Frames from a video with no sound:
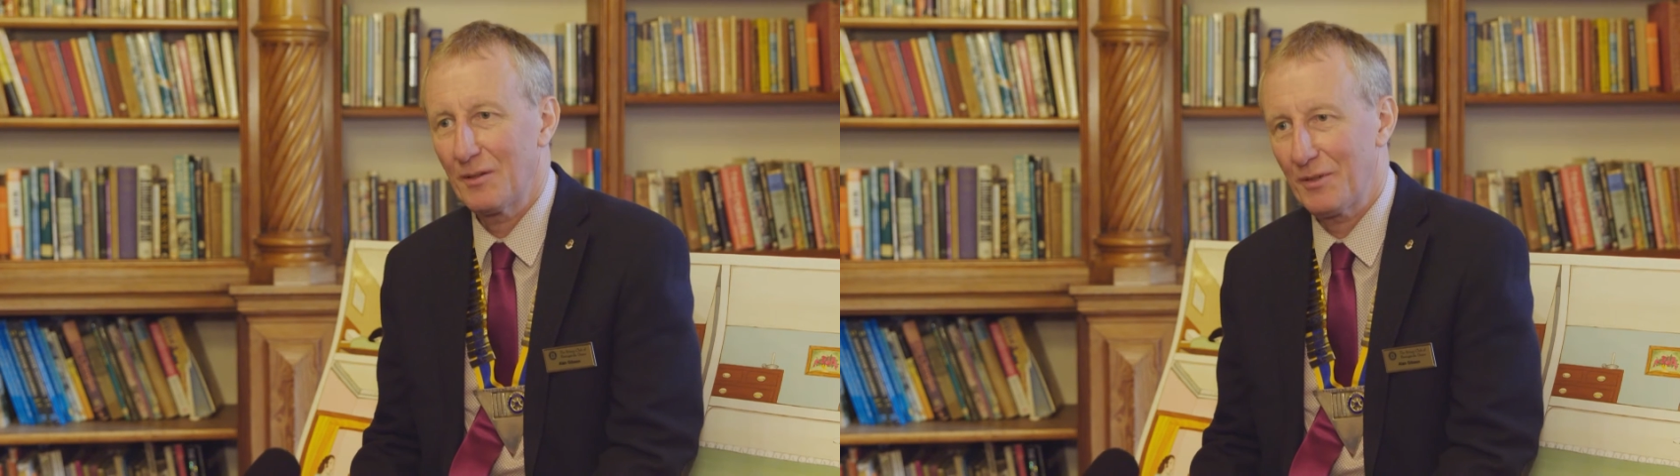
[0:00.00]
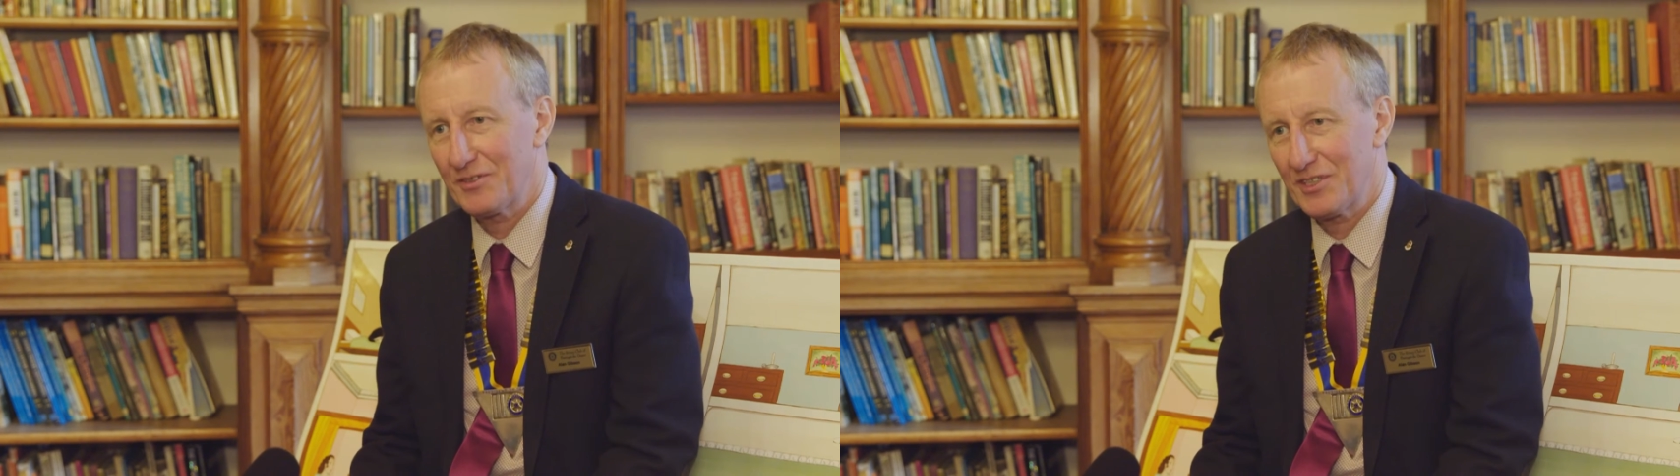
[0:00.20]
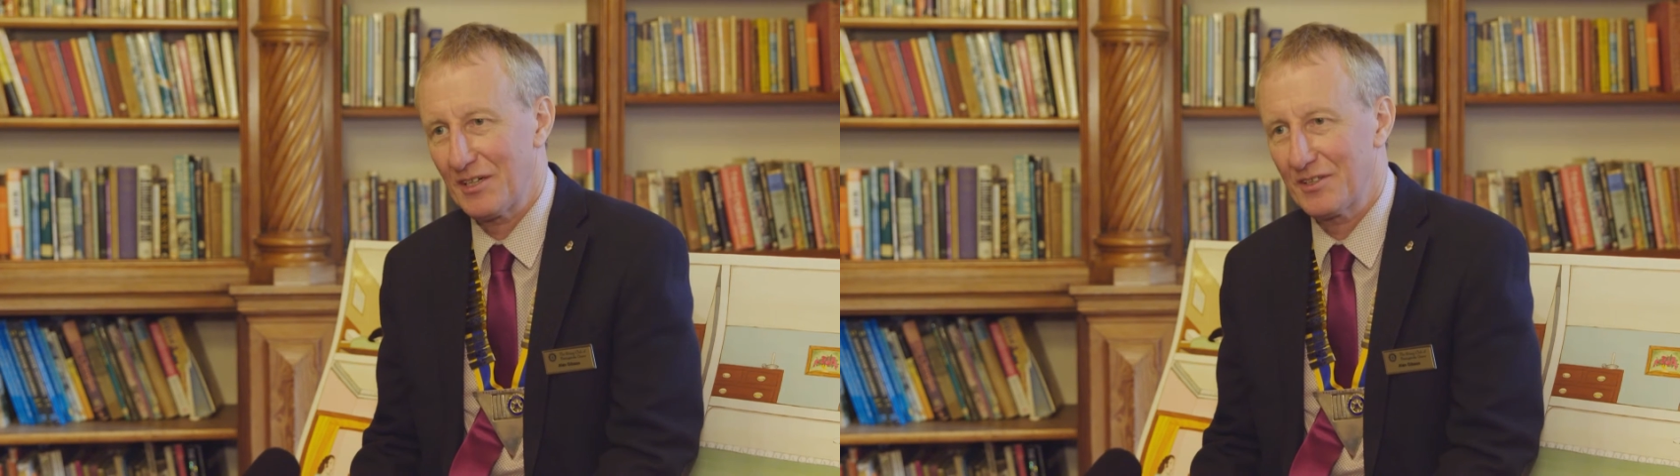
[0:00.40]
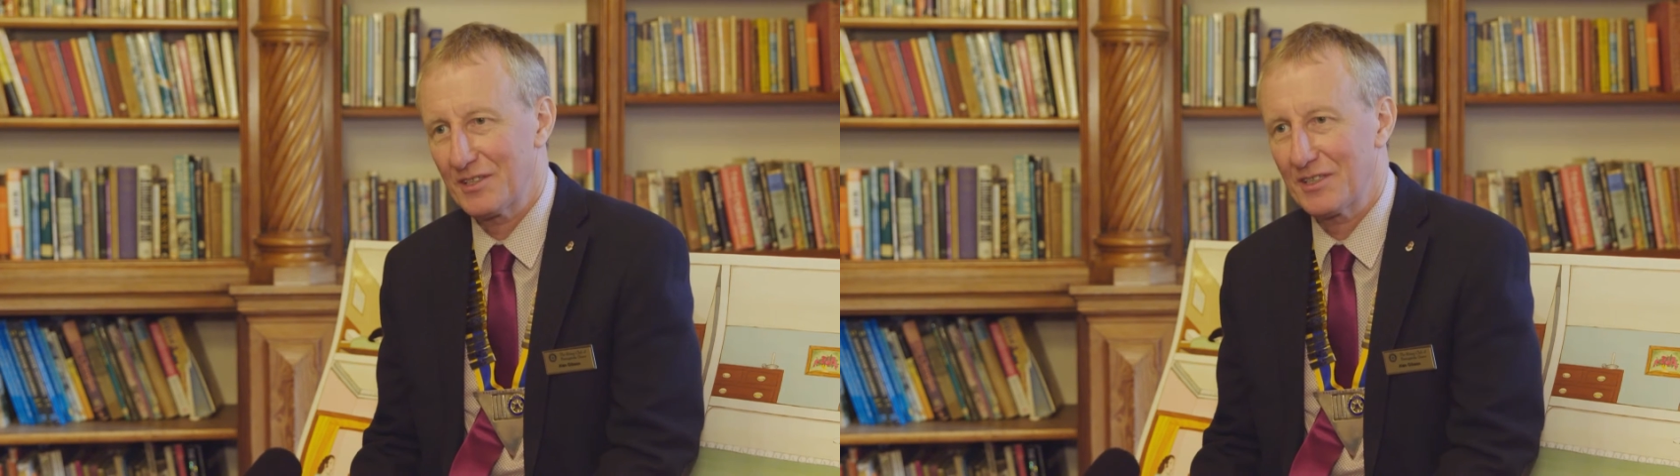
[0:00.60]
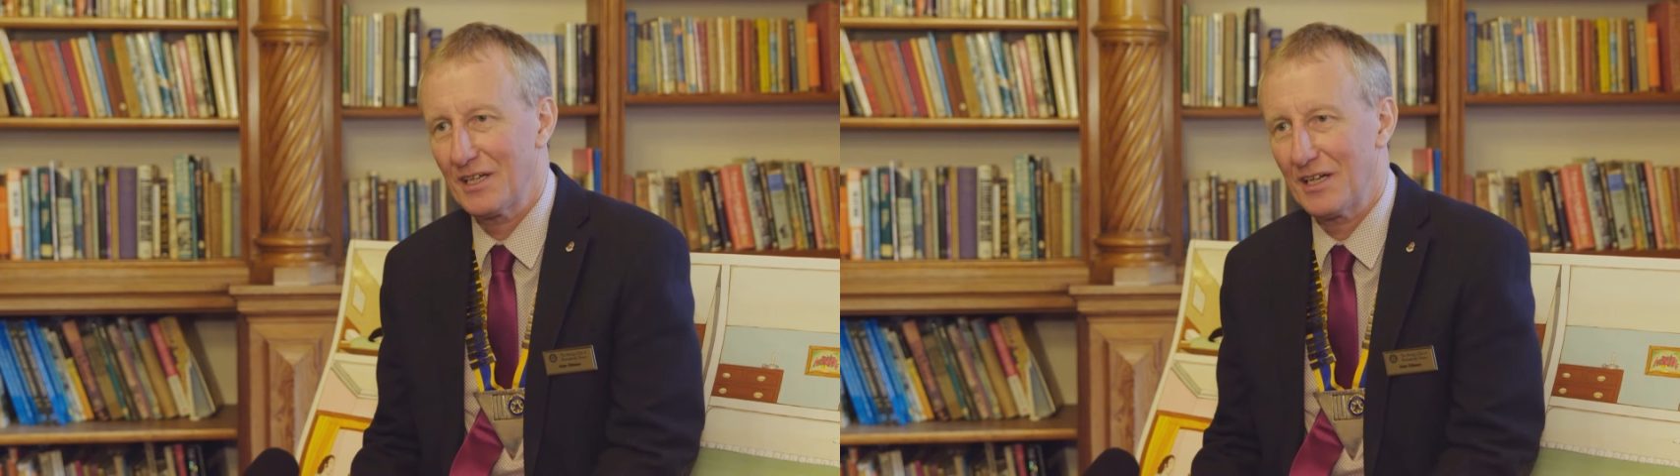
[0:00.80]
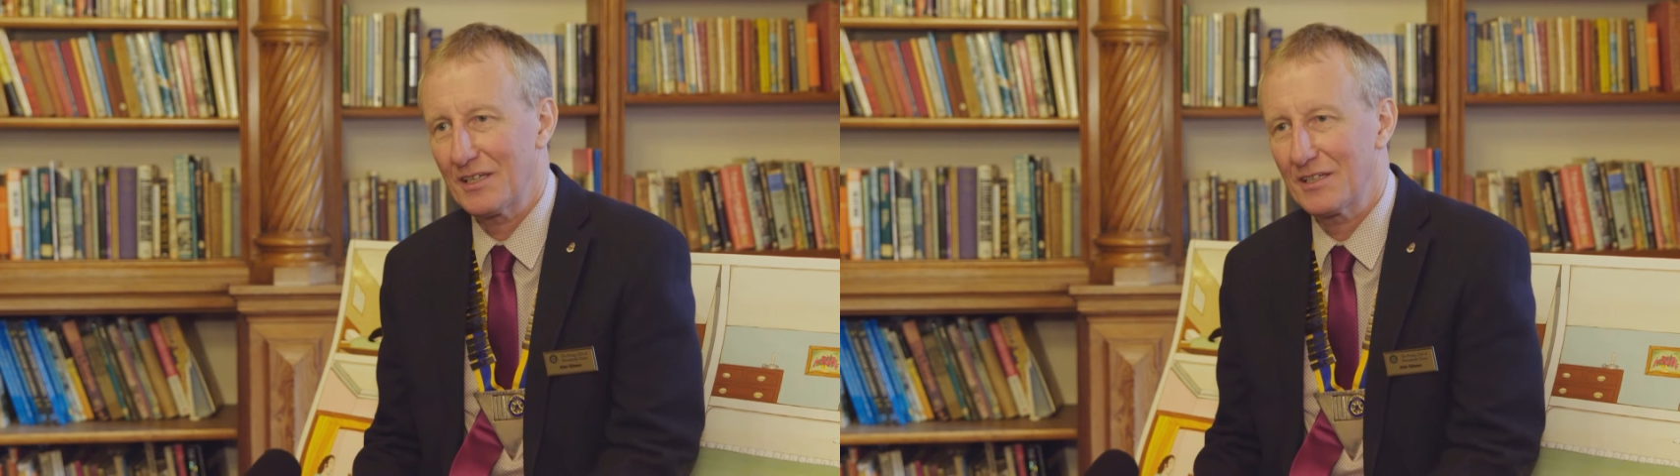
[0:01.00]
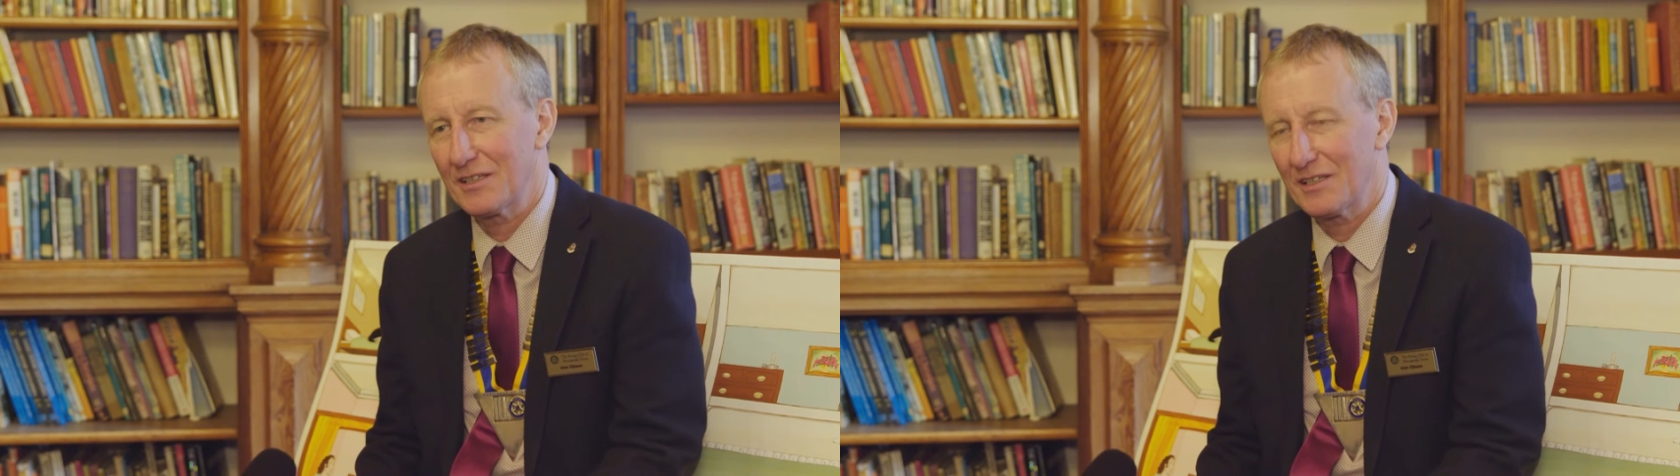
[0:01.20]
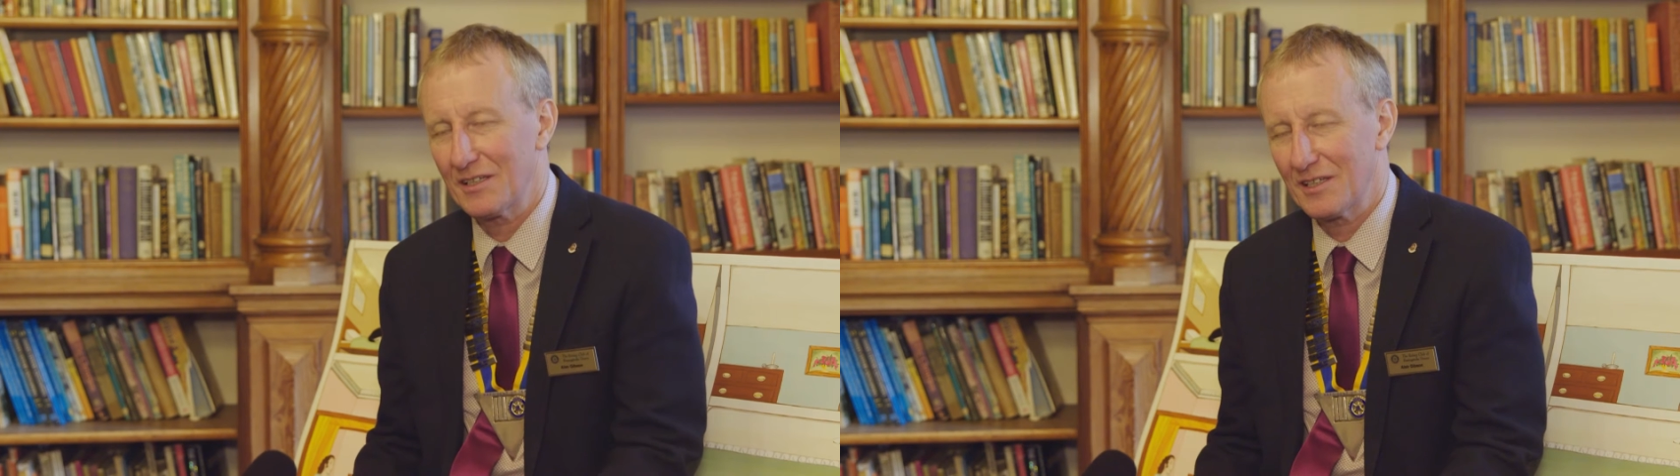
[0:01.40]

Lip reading: about charity, and